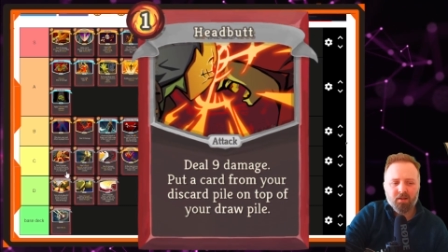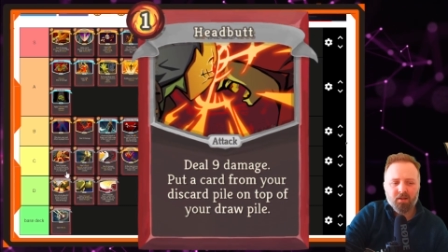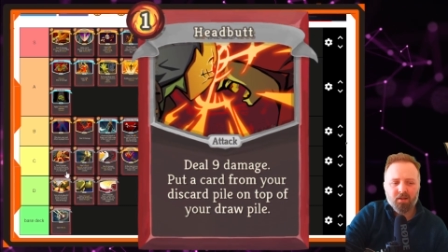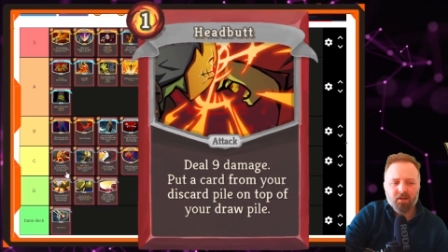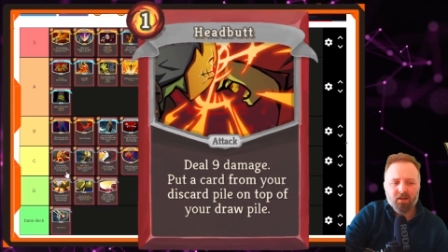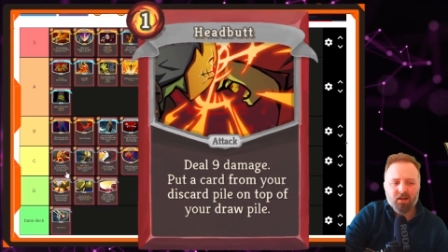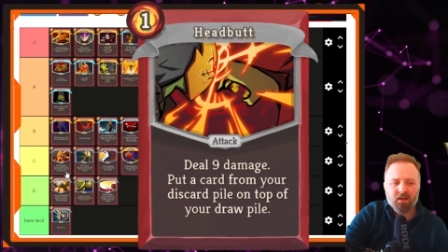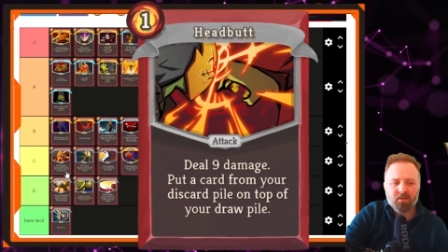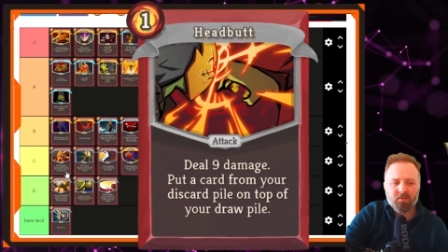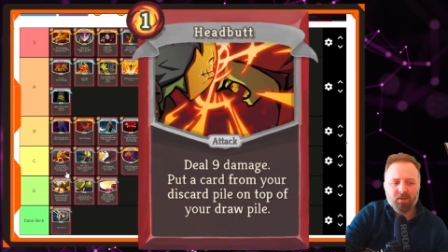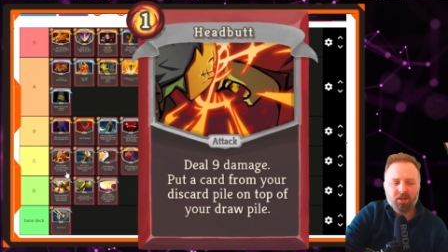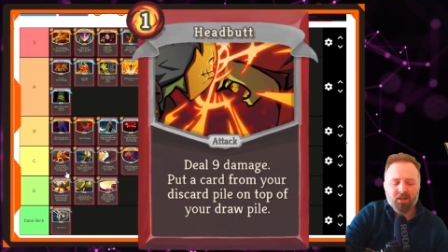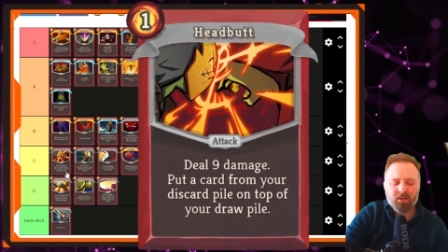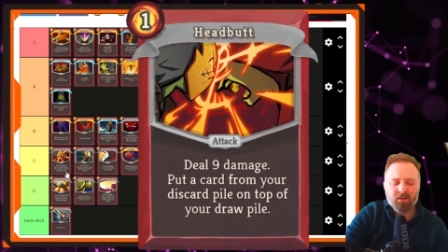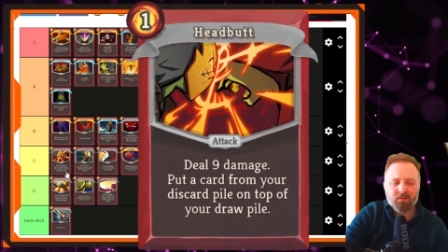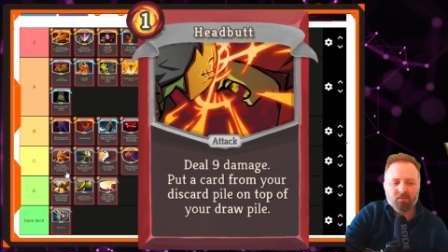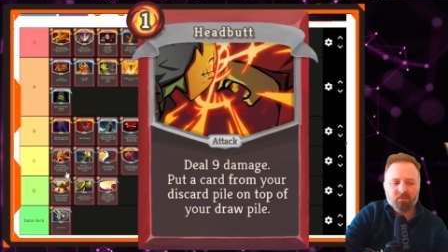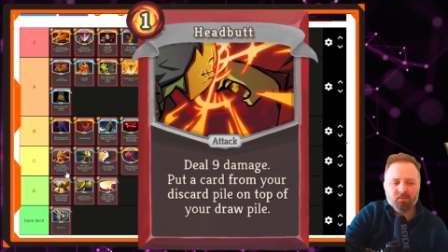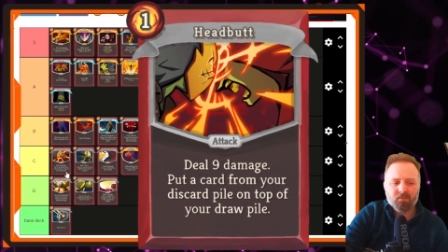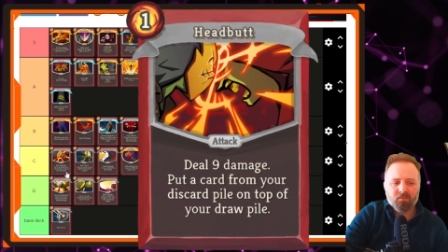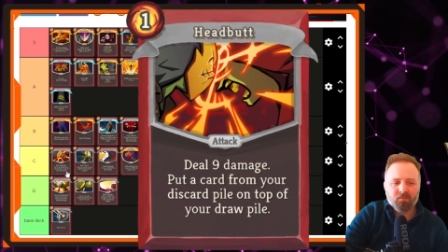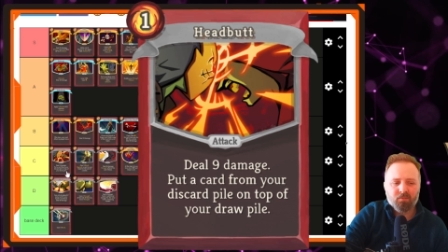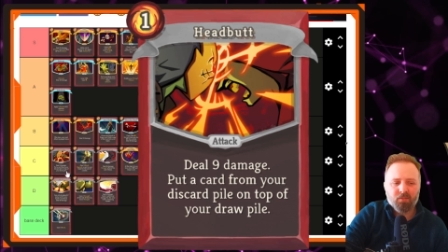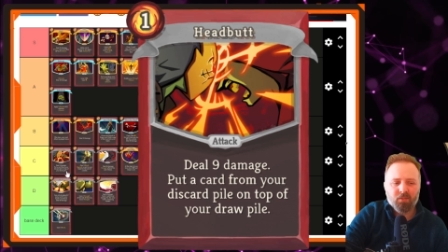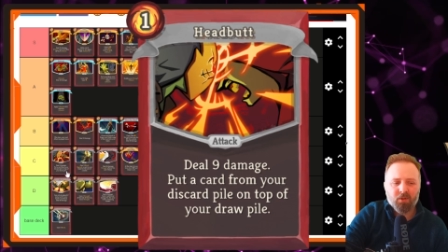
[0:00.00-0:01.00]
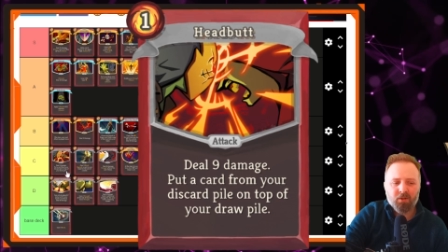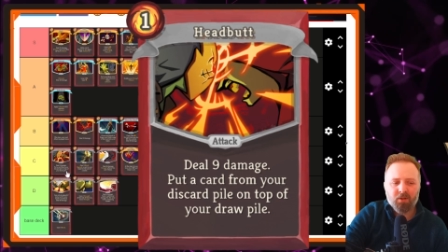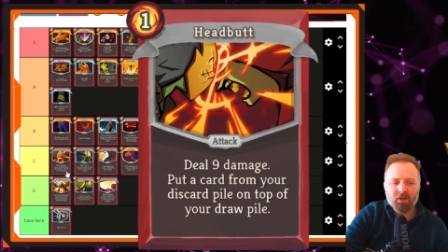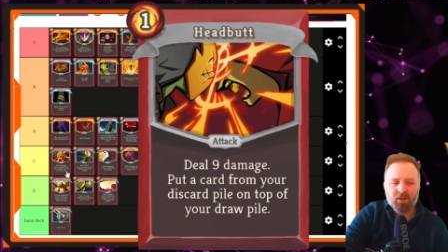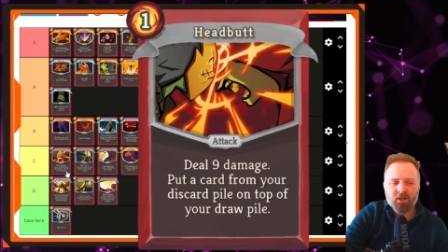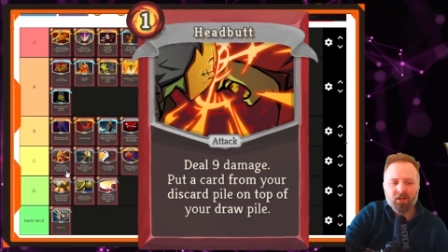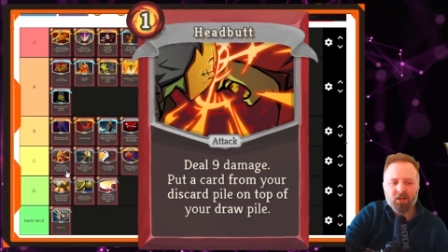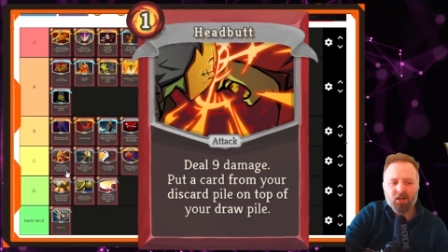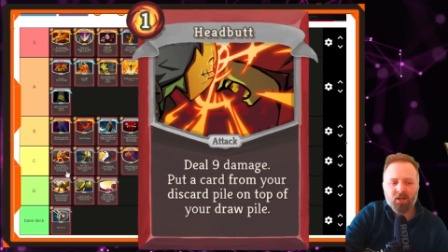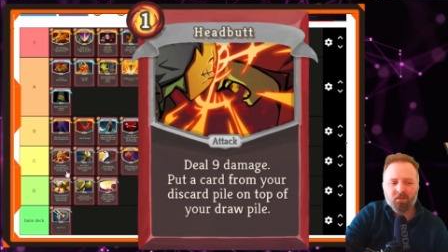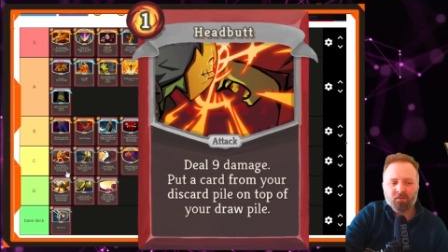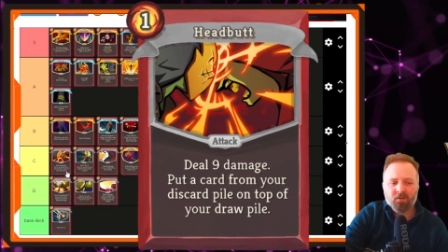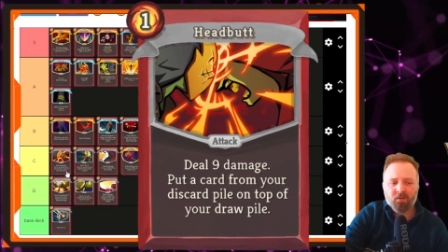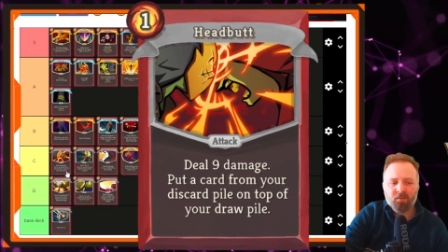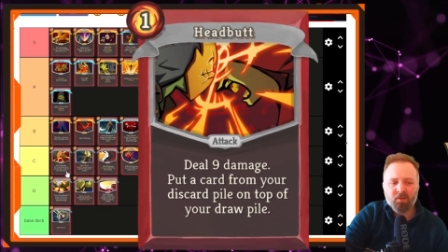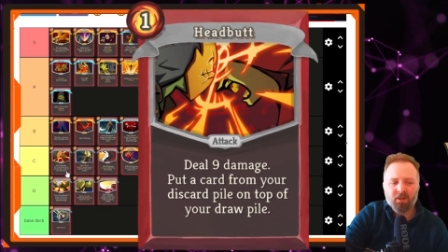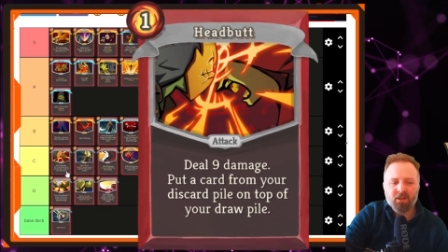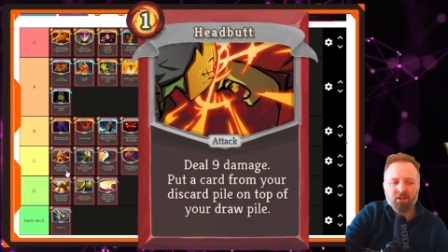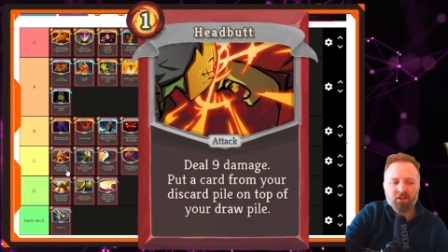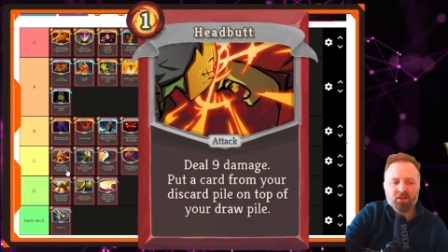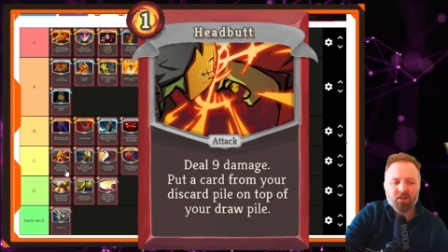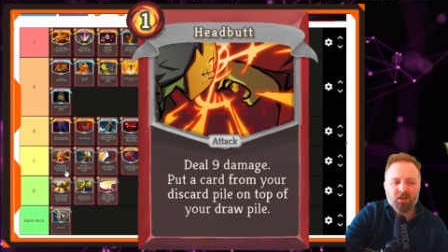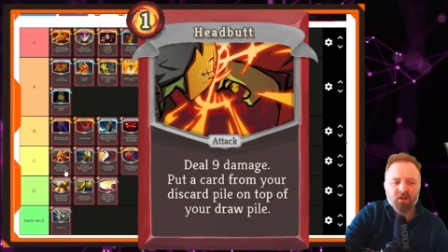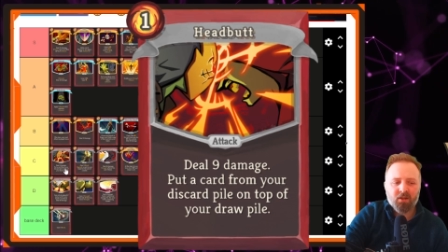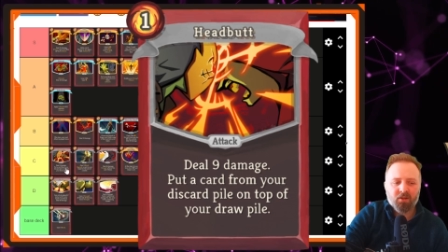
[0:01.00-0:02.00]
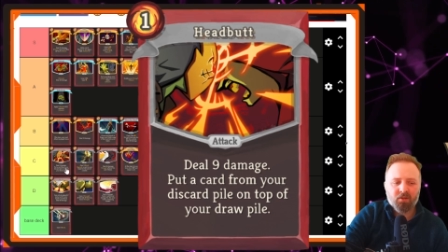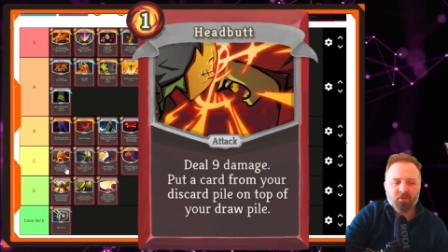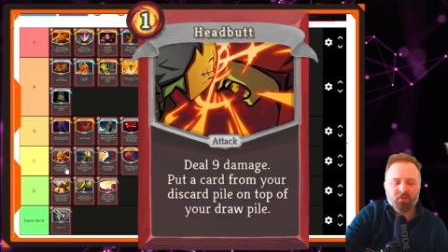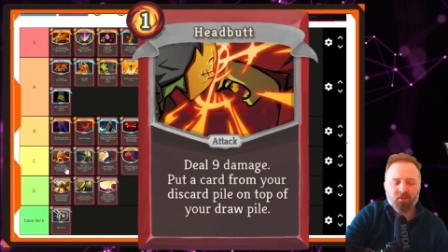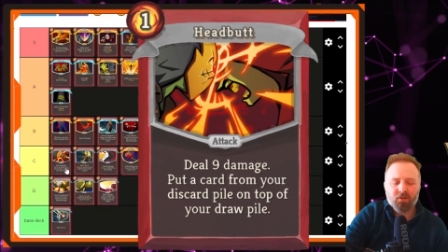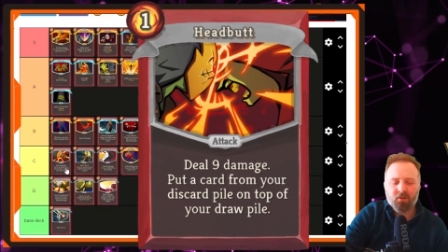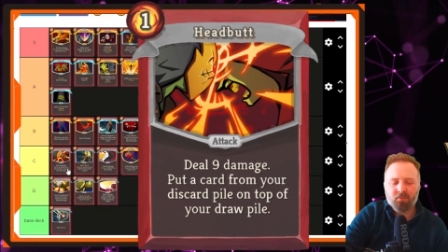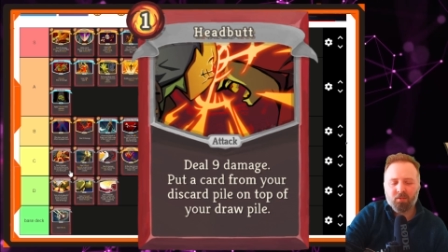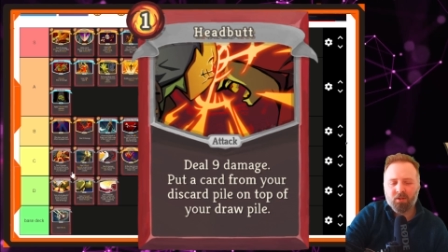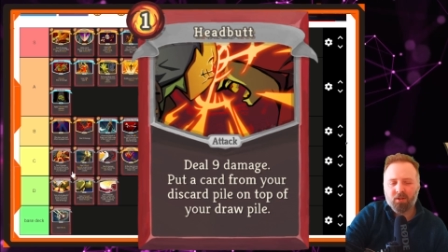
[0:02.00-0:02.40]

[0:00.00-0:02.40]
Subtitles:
I mean, putting a card from your discard on top